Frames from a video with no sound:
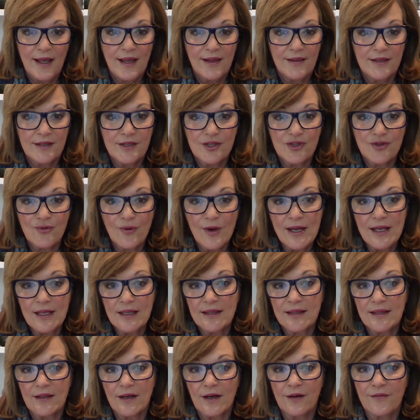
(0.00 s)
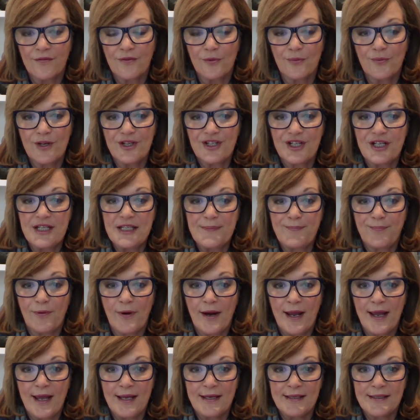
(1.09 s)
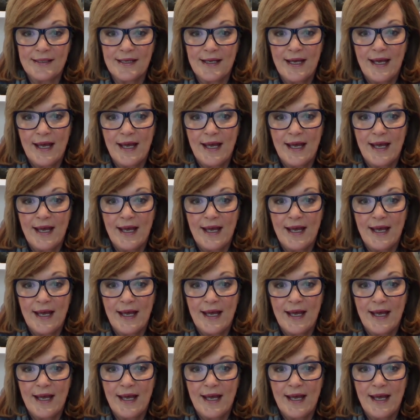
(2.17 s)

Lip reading: the strength of the Richie's brand